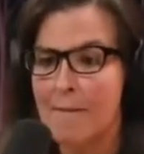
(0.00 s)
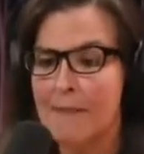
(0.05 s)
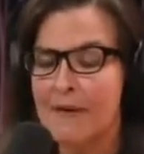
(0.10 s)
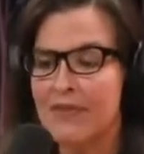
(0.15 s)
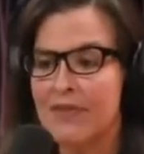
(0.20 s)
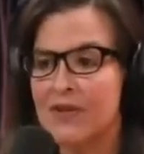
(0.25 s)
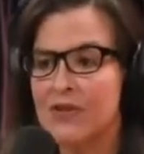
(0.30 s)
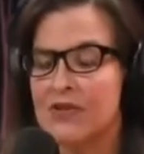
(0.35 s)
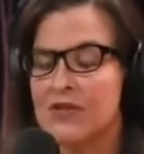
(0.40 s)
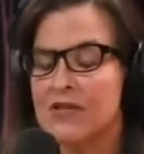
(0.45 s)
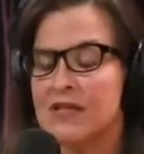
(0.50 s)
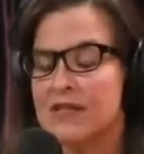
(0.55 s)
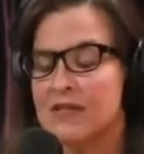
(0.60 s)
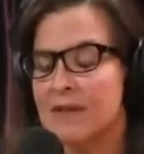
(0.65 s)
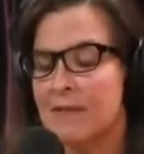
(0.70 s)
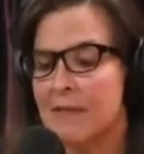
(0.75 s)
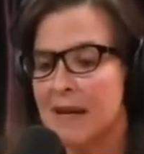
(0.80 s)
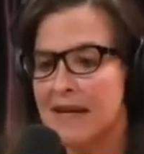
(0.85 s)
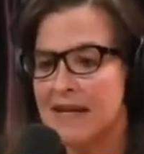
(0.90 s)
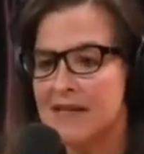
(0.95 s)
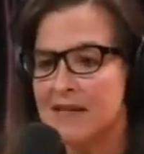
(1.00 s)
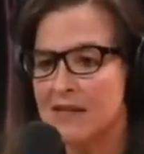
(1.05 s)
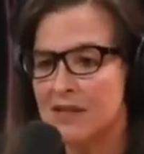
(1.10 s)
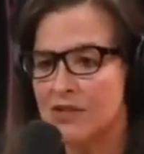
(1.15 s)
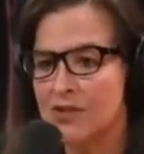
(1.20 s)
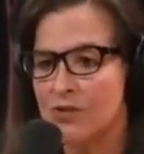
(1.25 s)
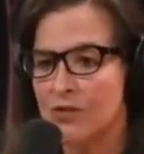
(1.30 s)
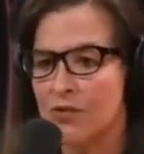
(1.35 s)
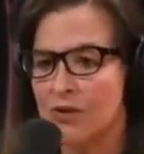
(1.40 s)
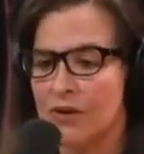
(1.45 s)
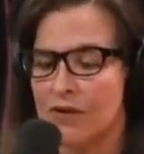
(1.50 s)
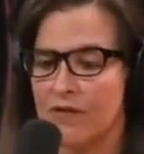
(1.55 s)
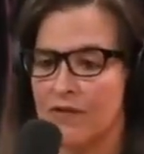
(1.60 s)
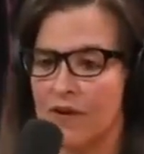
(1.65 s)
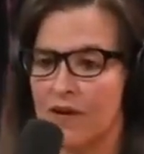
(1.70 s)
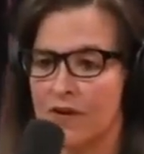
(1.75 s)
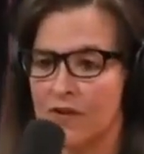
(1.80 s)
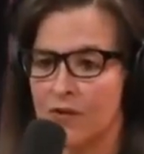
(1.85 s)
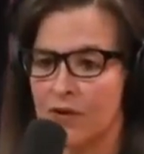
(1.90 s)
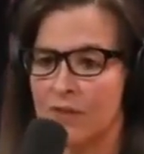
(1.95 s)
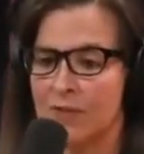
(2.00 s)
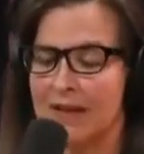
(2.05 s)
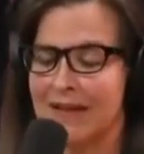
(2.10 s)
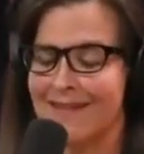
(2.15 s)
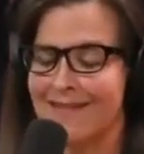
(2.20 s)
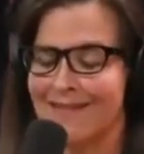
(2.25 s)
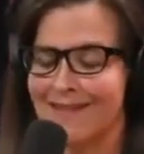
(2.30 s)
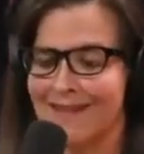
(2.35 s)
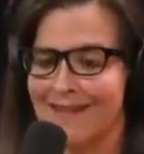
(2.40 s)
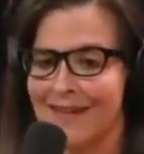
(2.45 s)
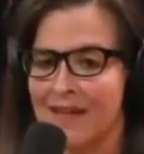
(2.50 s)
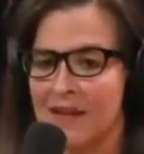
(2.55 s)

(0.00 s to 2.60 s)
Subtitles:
But there's this amazing story of von Neumann in the